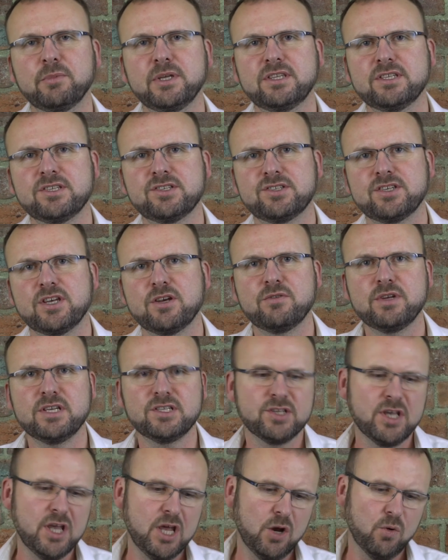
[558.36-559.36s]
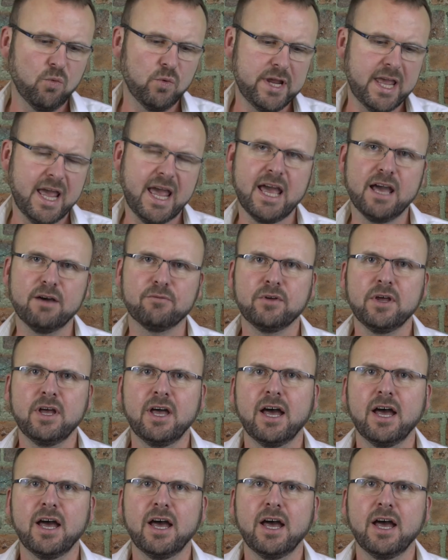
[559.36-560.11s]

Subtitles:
in this series, we have